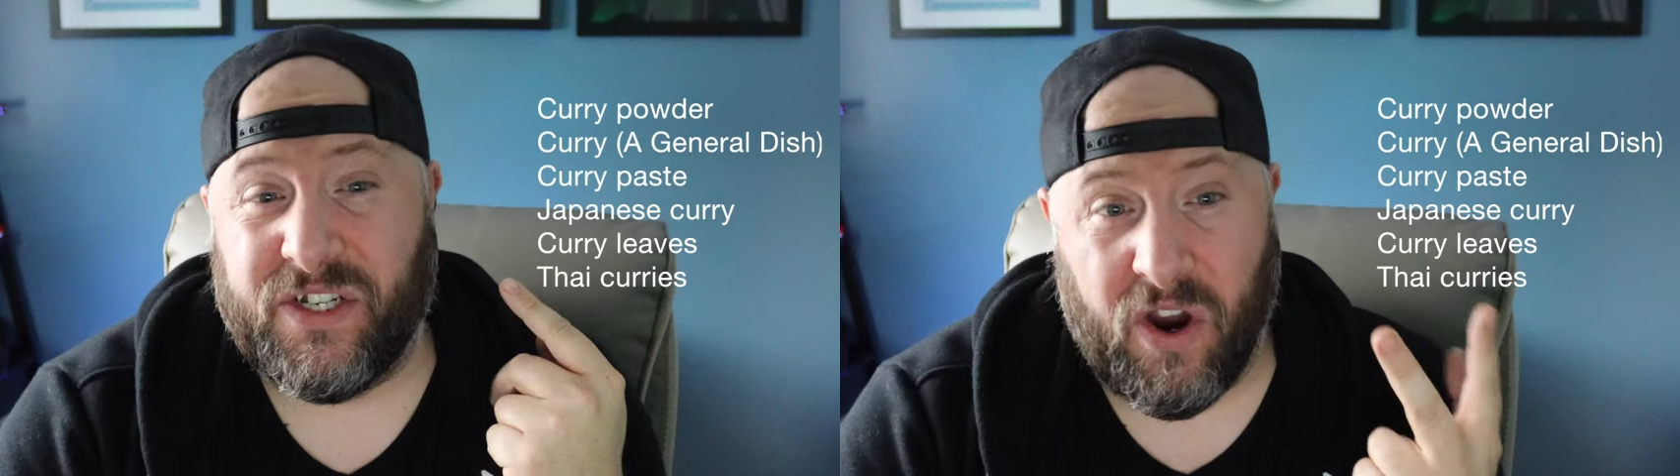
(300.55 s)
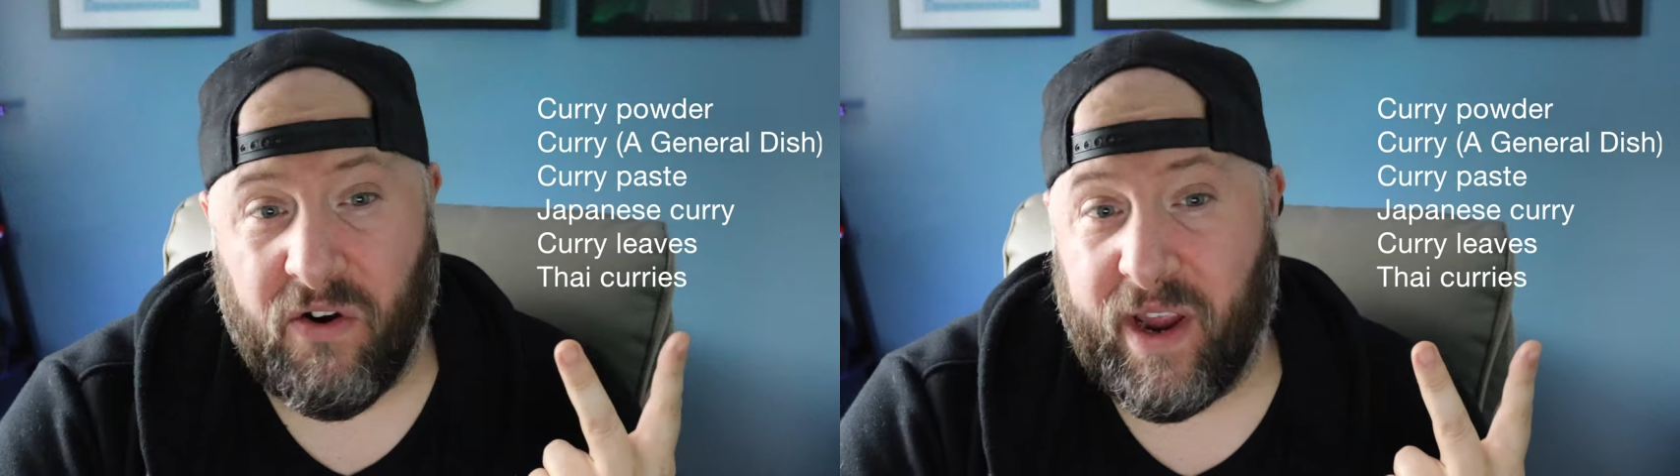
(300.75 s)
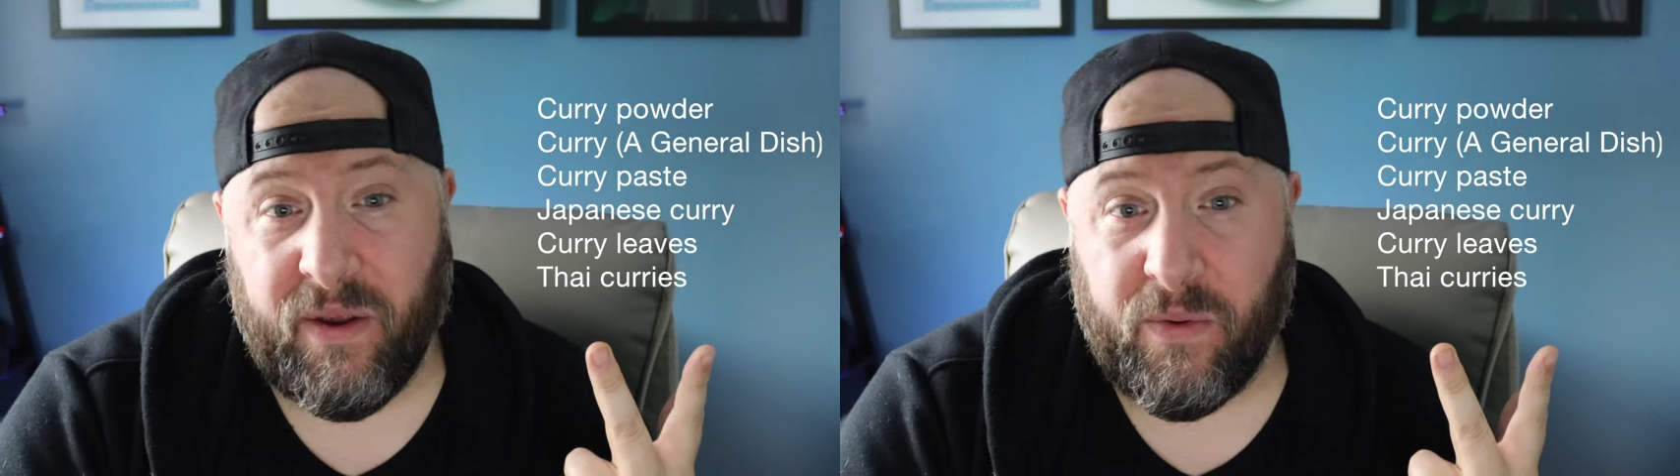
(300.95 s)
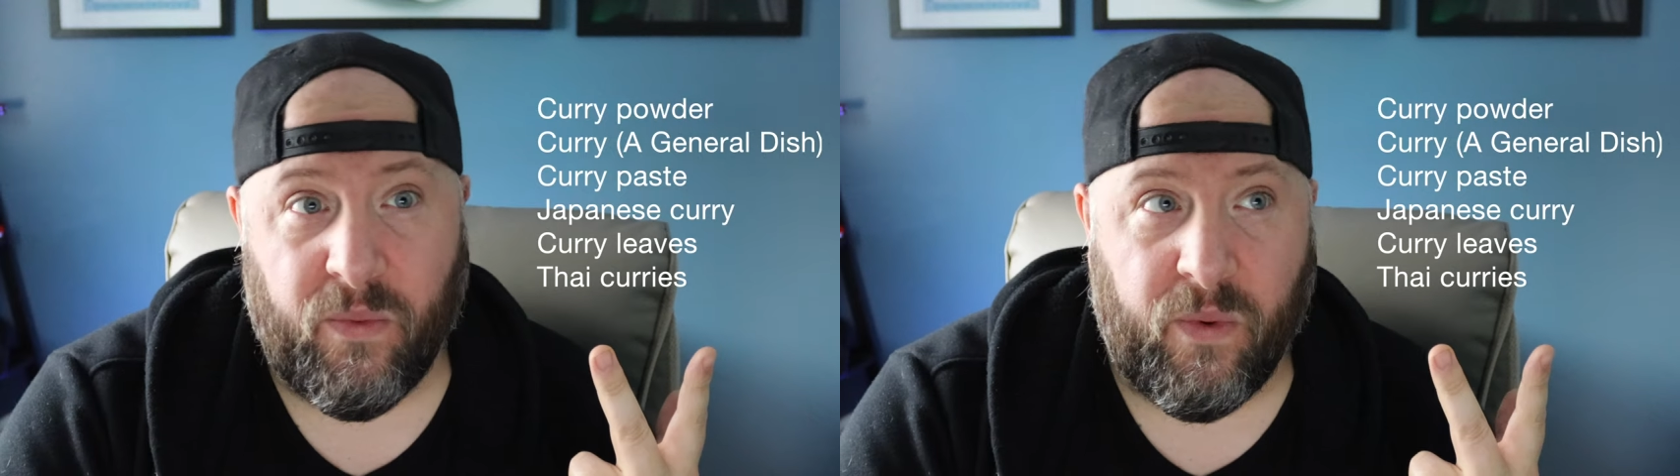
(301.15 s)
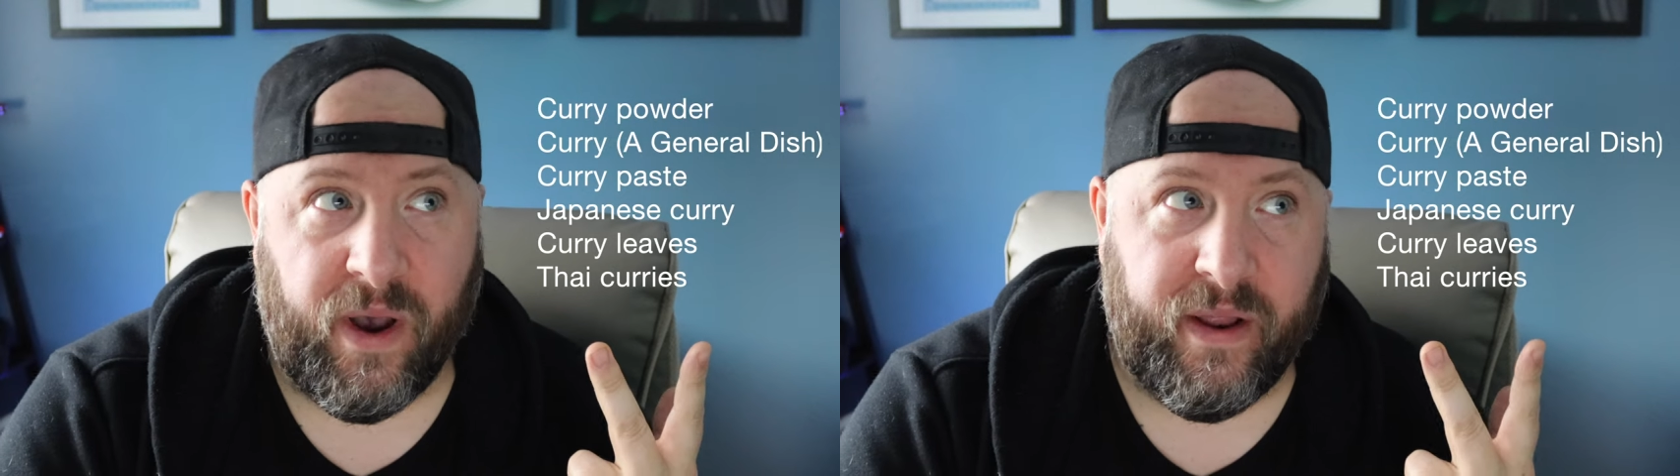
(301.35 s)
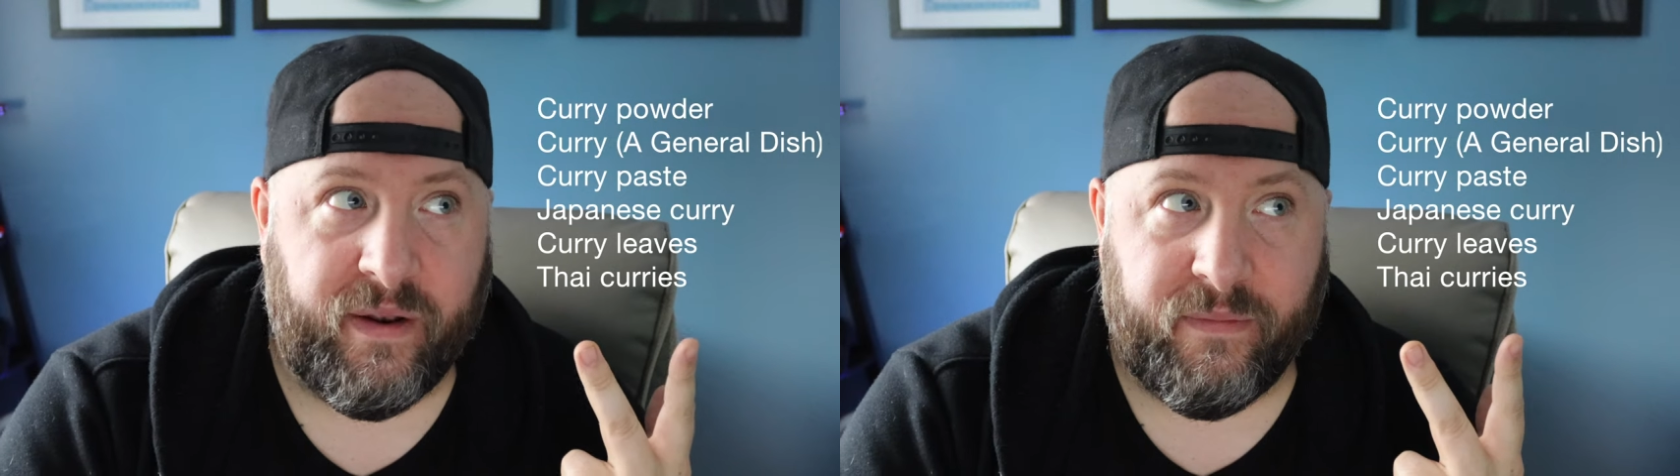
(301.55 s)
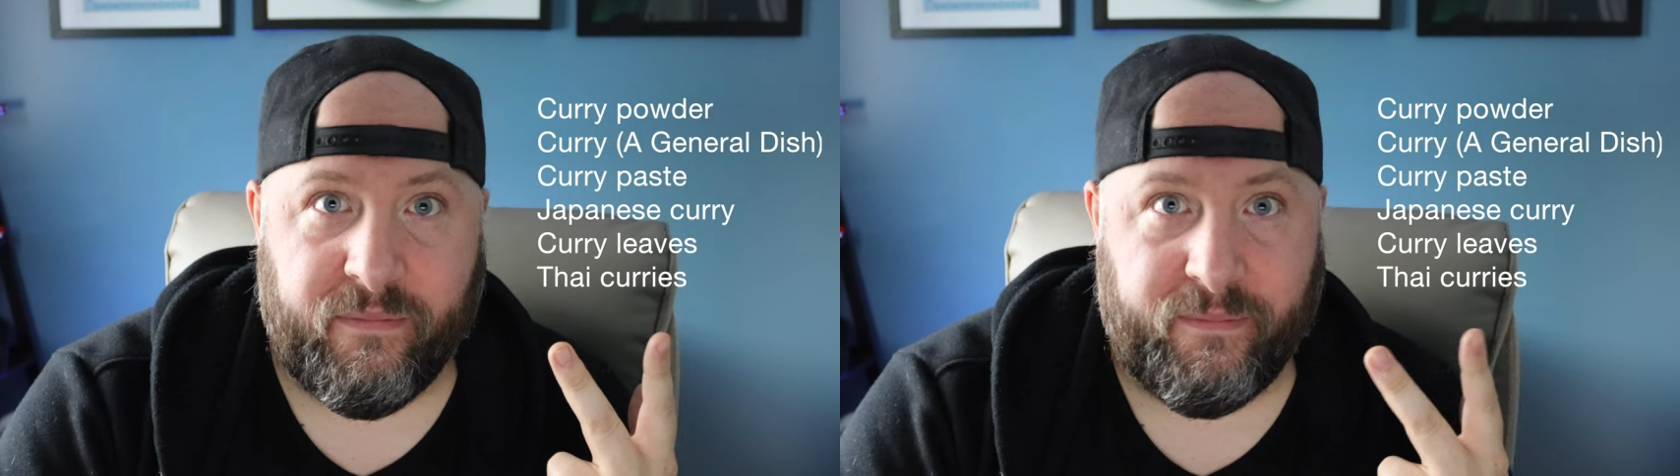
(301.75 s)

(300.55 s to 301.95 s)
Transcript: curry, what